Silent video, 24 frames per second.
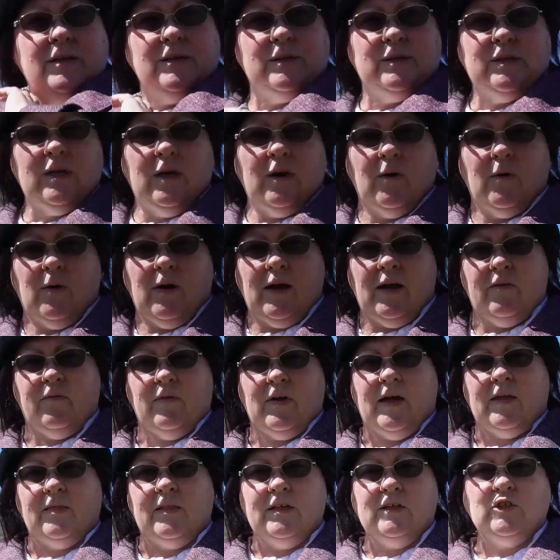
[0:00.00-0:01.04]
so I've
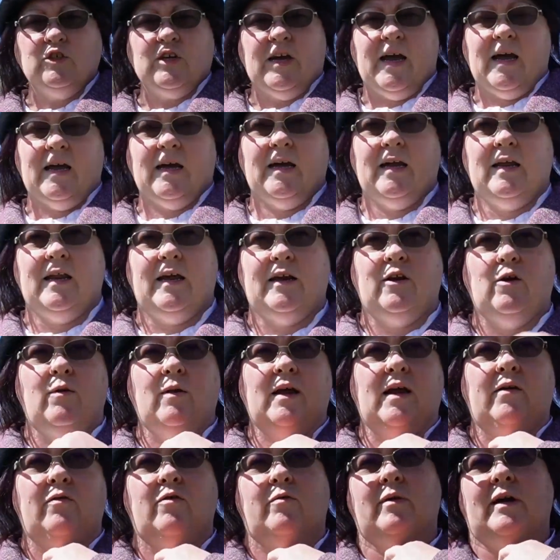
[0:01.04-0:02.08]
got the jacket. I don't
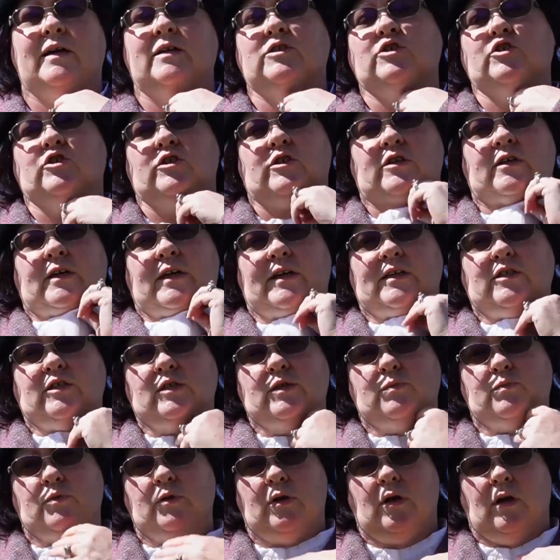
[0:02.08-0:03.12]
have the right shirt. I
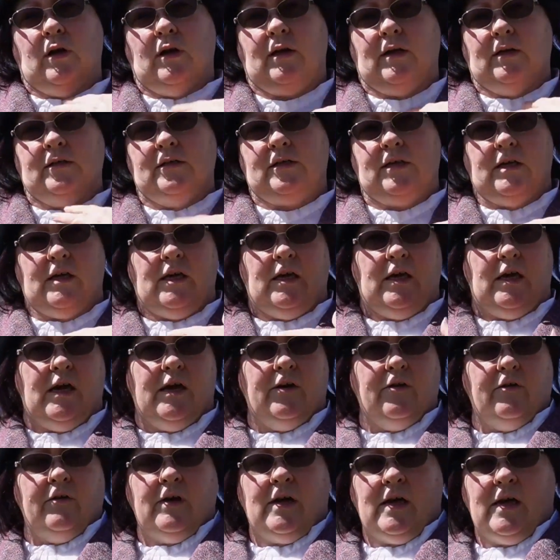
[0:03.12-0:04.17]
just put on a dickie
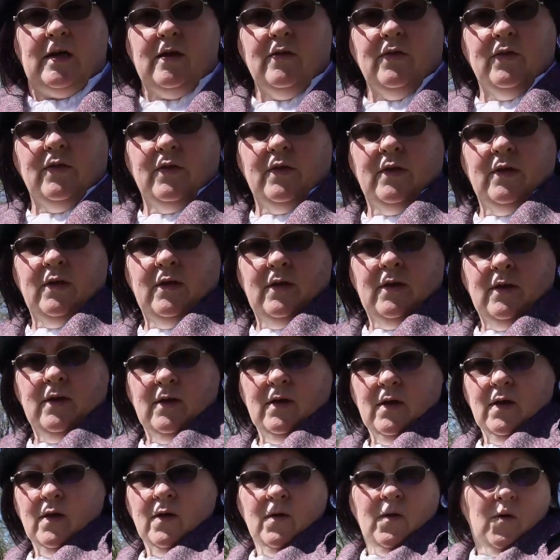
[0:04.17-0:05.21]
underneath.
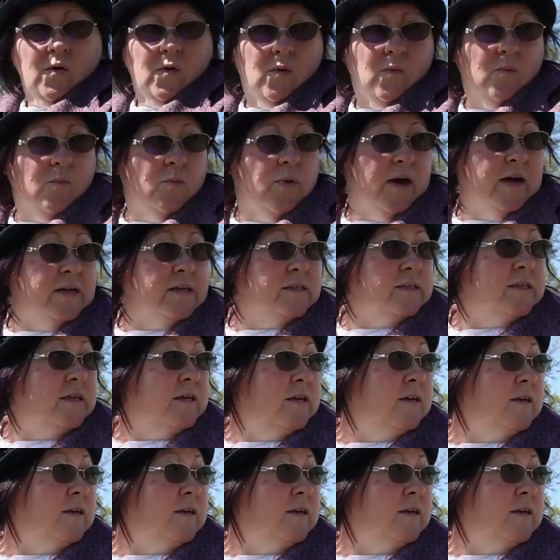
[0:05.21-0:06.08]
But